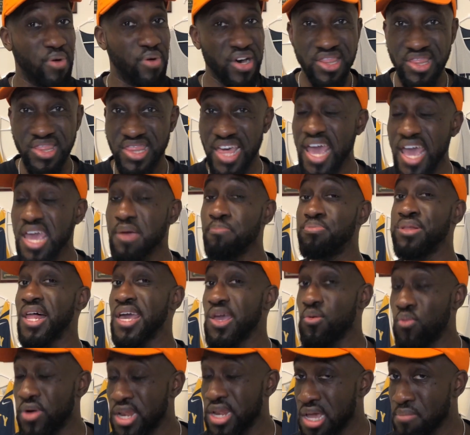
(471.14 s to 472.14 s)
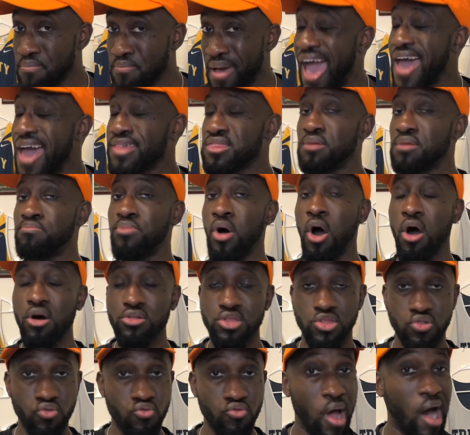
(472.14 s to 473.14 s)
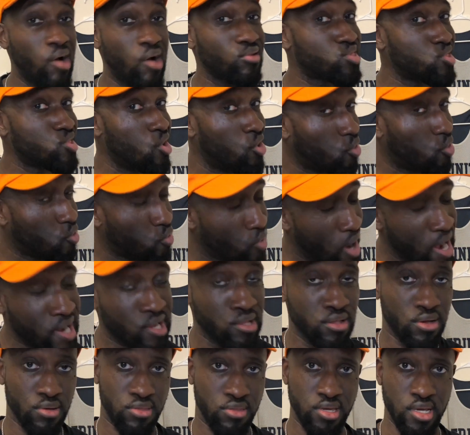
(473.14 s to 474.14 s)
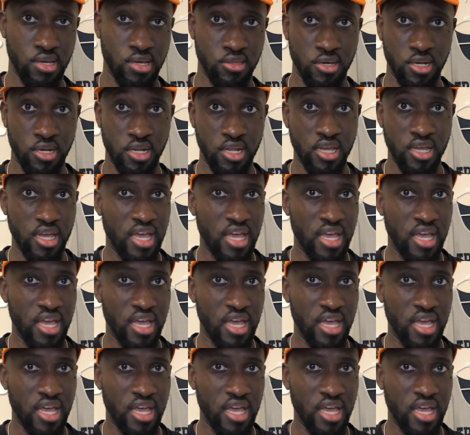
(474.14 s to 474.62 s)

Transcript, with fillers: But they play winning basketball throughout the regular season.